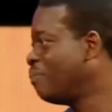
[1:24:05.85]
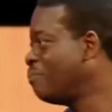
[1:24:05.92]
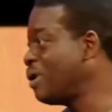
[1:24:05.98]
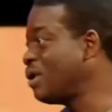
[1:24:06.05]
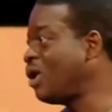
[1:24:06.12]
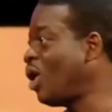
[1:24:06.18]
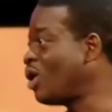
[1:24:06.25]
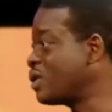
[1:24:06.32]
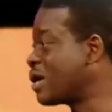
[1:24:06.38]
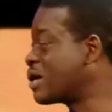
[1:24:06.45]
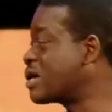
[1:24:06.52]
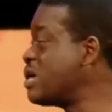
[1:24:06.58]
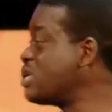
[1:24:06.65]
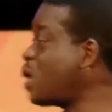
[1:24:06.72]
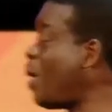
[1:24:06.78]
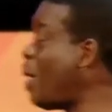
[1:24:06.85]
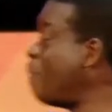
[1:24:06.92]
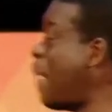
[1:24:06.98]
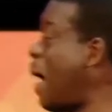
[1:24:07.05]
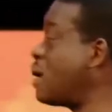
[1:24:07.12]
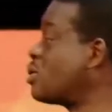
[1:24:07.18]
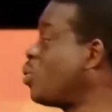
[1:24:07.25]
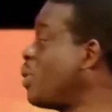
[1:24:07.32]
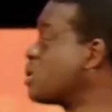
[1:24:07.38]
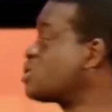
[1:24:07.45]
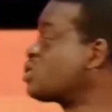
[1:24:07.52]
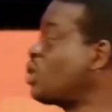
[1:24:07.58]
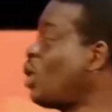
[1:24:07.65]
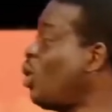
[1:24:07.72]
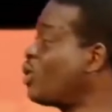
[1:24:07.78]
May the Lord increase our bandwidth
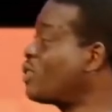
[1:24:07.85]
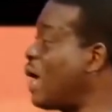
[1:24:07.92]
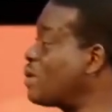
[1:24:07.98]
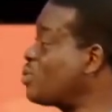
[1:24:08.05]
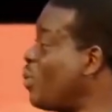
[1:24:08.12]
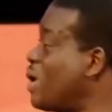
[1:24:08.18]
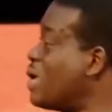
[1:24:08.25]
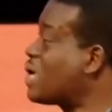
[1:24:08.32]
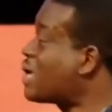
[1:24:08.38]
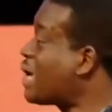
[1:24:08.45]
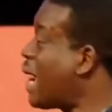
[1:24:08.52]
so that we